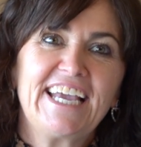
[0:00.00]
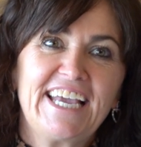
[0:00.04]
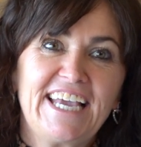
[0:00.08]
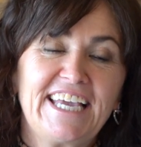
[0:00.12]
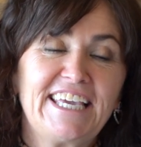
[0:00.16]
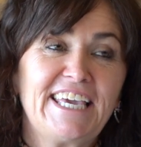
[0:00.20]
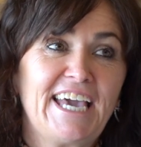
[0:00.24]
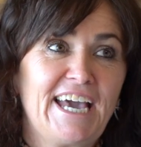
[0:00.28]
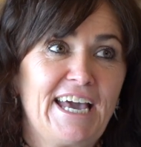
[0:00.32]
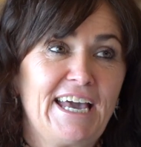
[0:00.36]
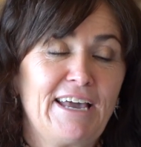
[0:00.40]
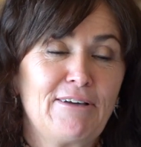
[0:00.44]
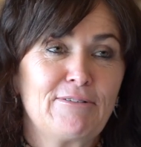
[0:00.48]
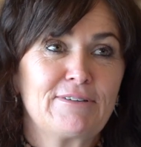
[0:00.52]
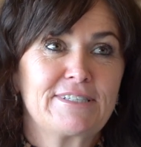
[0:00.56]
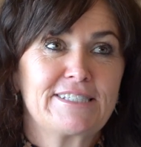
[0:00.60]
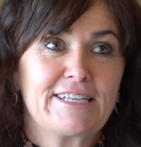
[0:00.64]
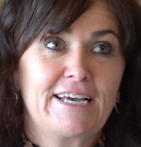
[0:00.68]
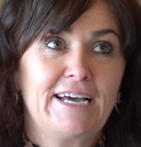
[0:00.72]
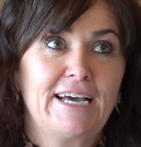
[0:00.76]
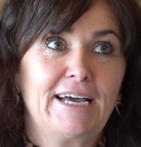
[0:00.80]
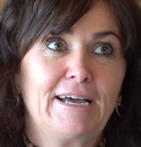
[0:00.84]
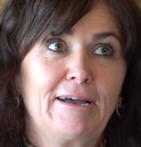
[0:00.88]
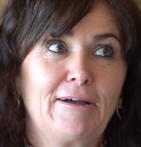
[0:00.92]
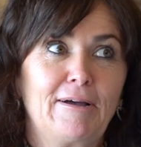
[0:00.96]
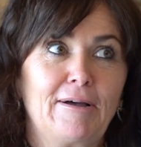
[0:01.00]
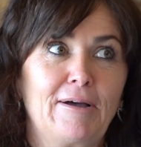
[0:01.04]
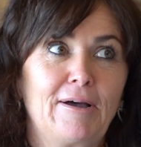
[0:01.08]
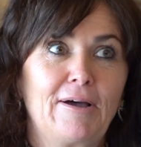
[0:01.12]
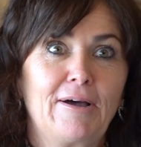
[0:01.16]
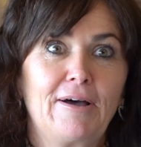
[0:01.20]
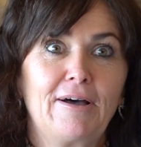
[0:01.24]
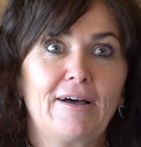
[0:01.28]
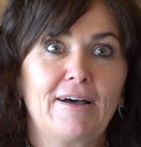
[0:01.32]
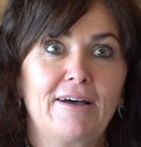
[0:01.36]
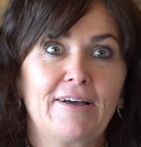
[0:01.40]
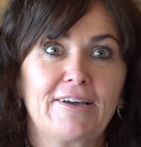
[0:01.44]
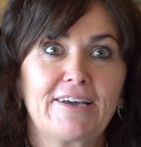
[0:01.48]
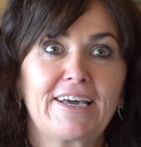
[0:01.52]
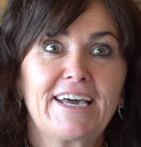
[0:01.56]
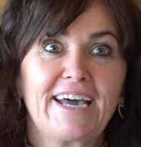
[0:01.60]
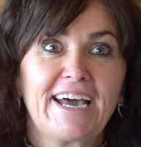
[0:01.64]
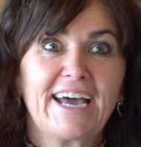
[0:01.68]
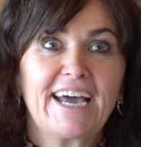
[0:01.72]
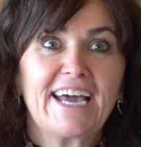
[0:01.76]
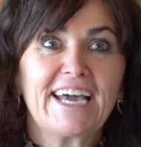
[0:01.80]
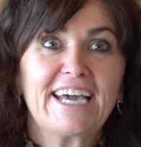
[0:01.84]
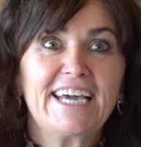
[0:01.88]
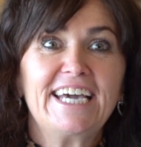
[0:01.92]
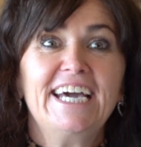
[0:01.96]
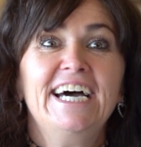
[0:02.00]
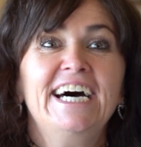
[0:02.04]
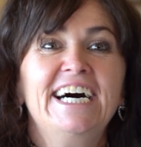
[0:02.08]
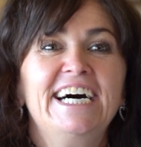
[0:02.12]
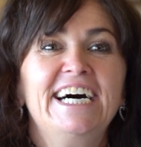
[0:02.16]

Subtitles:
Yeah, he was like, okay.